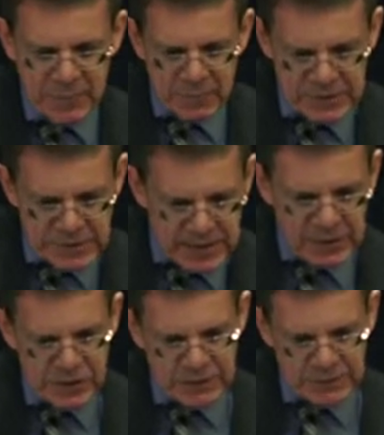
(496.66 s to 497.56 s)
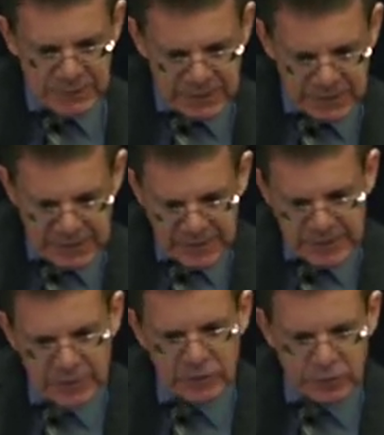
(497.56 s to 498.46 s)
representation of the Middle
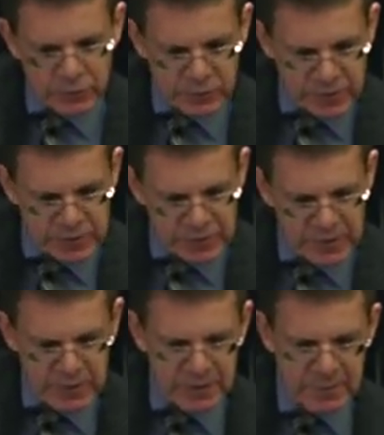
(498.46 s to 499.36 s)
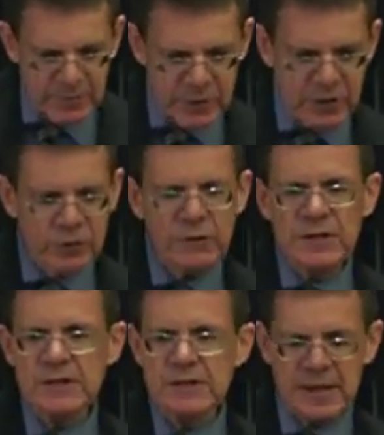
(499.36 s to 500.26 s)
East. It includes Bernard
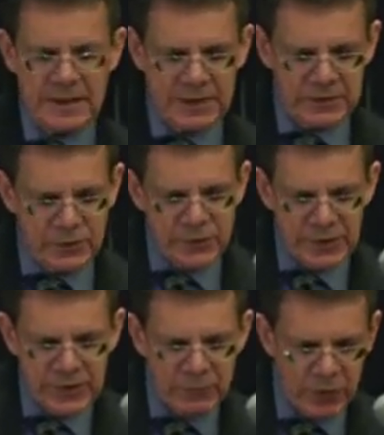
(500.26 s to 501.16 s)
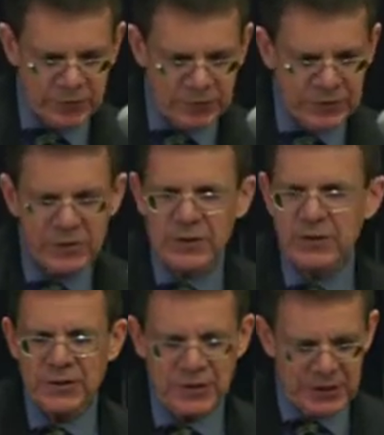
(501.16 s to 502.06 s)
Lewis, Elie Kedori, Walter
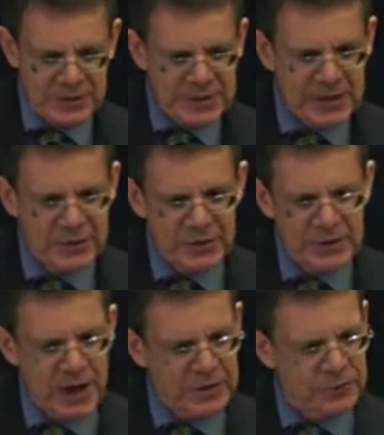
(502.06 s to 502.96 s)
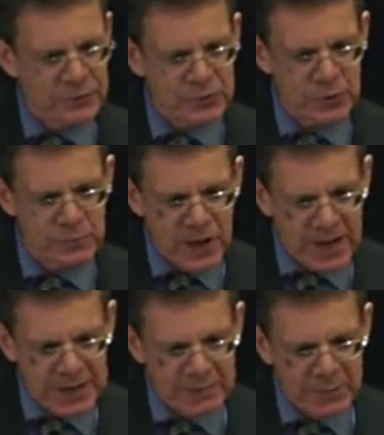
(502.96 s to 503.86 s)
LeCur, Ernest Gellner, Conor Cruz
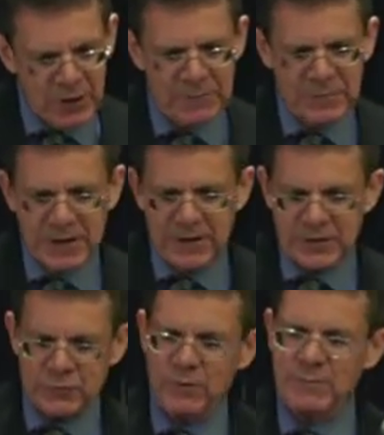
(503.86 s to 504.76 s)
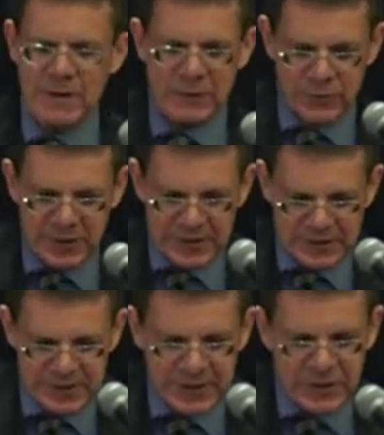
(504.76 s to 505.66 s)
O'Brien, Martin Peretz, Norman
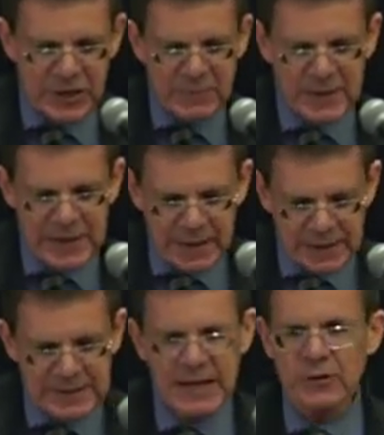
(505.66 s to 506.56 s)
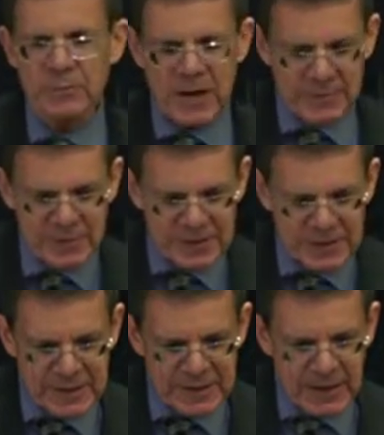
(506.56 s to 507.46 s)
Podhoretz, J.B. Kelly, Daniel Pipes.
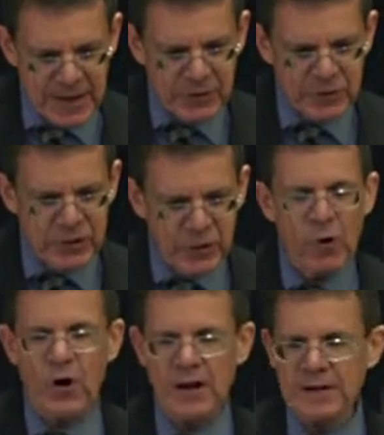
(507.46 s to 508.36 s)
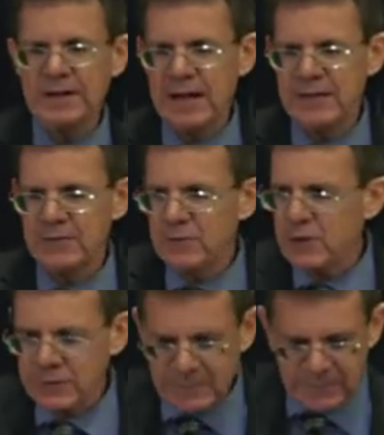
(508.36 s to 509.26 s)
I could go on, end of
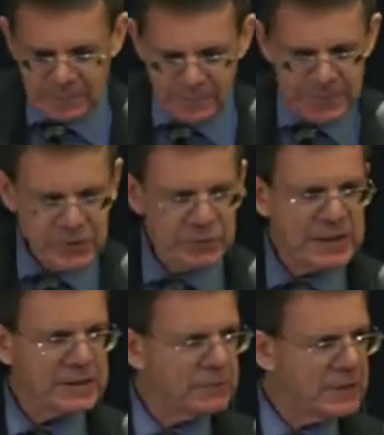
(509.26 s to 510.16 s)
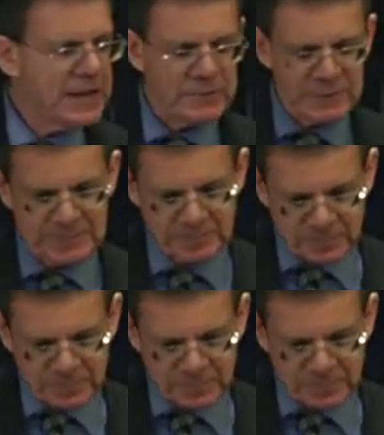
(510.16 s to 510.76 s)
quote. So you get the flavor.